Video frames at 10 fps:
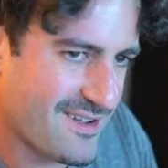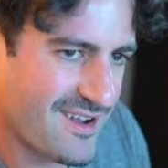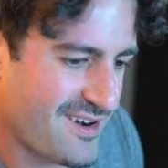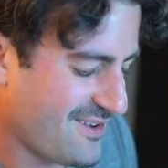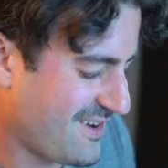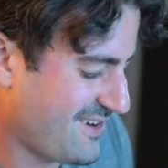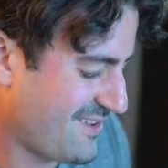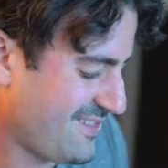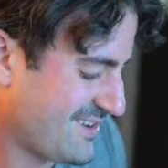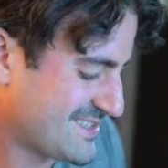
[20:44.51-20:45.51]
I don't know
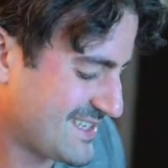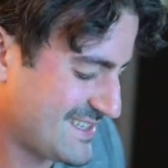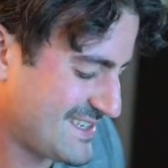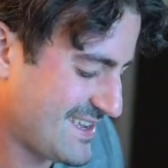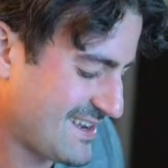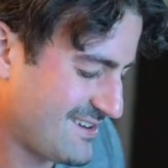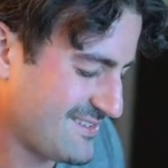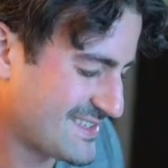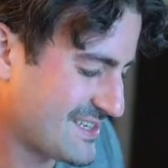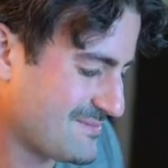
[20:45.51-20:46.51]
how long it's going to take. I don't
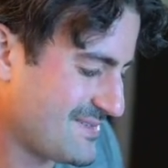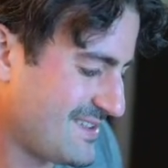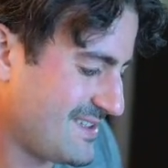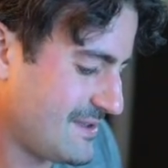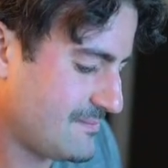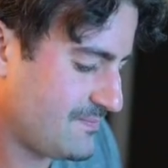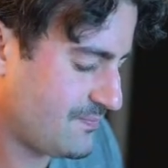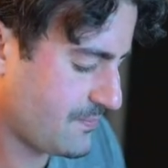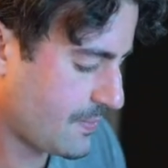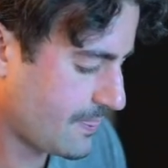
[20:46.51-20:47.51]
know if it's going to be,
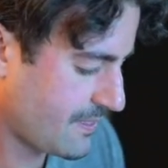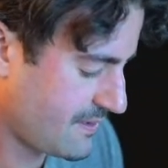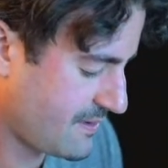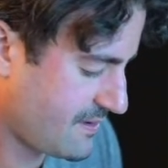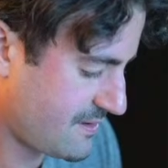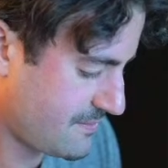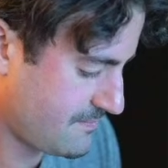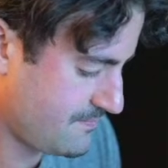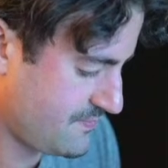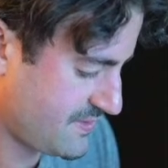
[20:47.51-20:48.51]

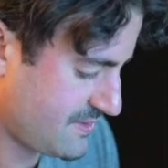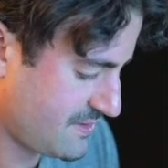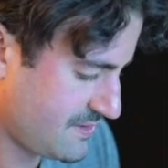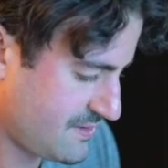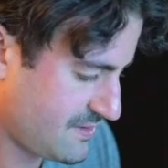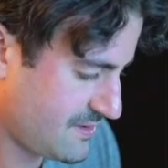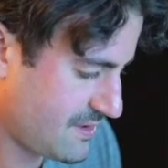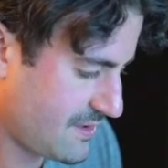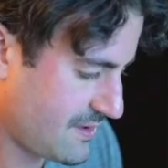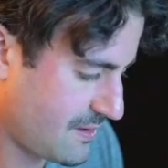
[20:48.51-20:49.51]

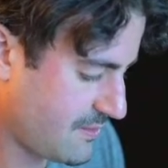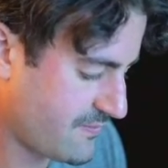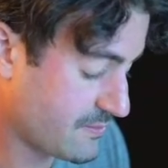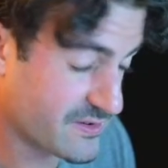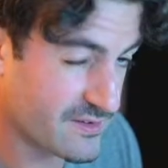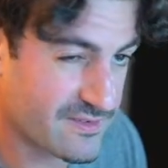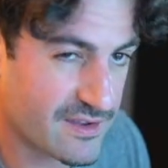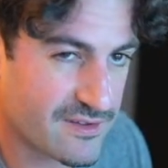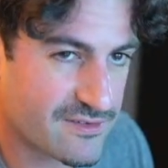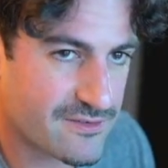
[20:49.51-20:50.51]
if I'm just going to
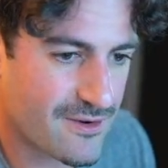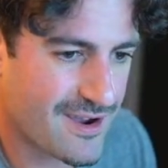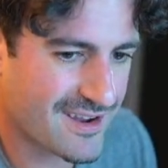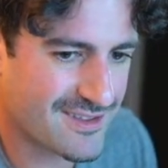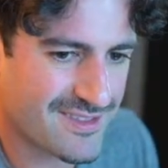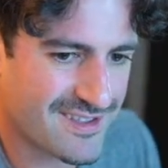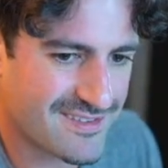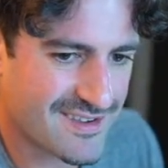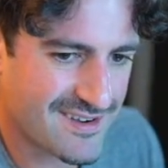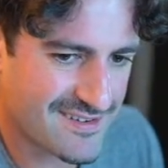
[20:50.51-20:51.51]
stay distracted the
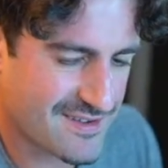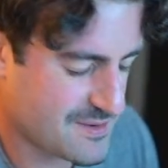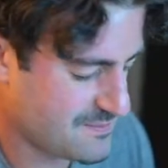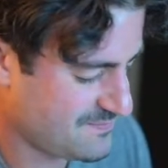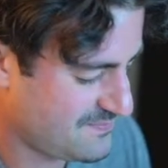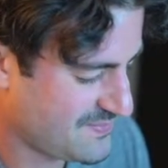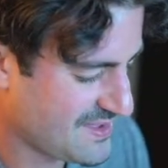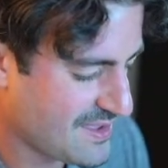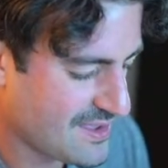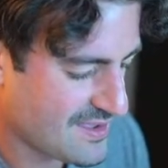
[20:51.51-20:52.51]
entire time.
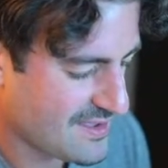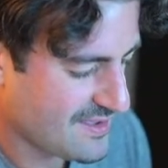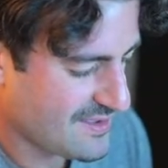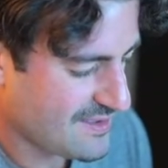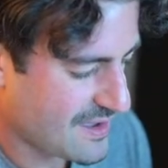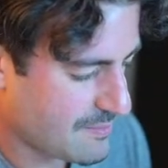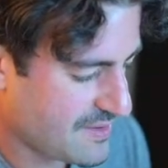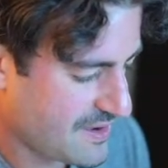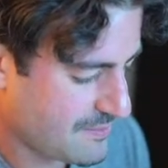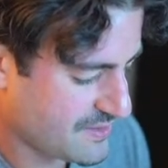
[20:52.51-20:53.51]
I'm
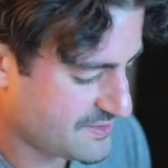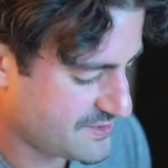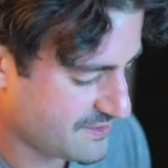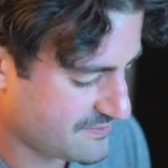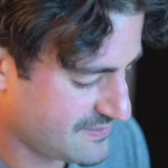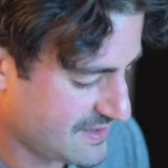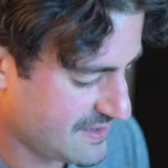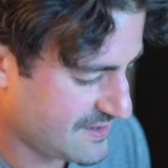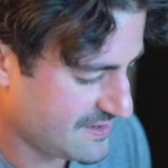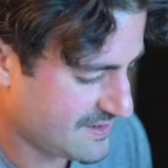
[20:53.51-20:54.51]
not much of
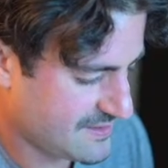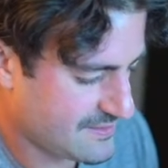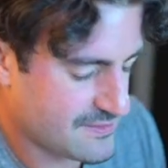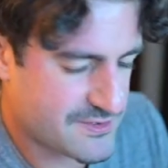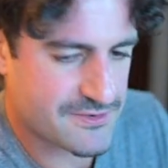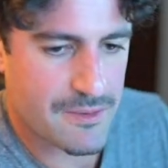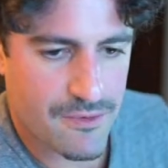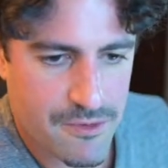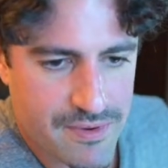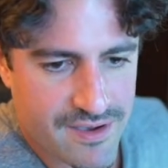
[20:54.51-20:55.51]
a
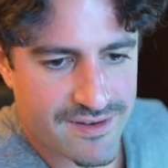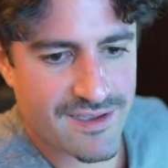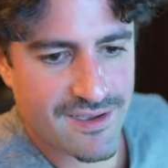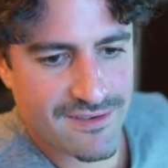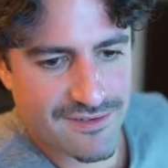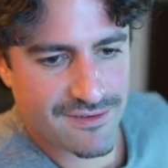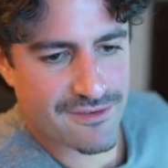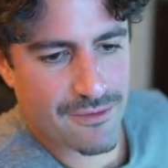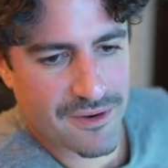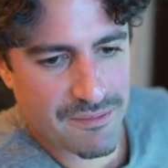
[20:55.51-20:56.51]
streamer or podcaster,
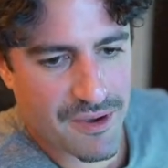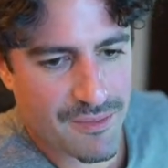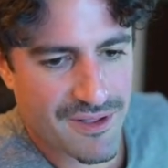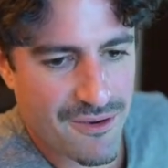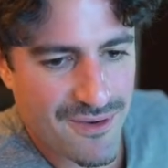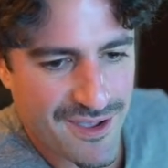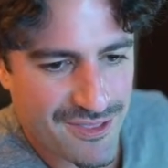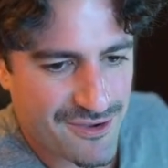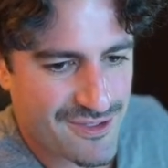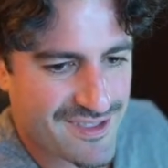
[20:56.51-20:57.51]
so we're going to bumble our way
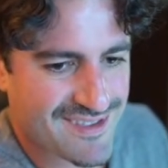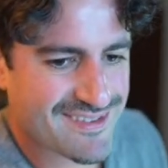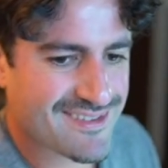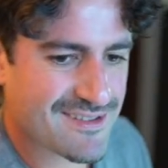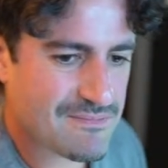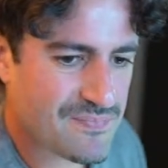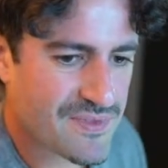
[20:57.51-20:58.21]
through this.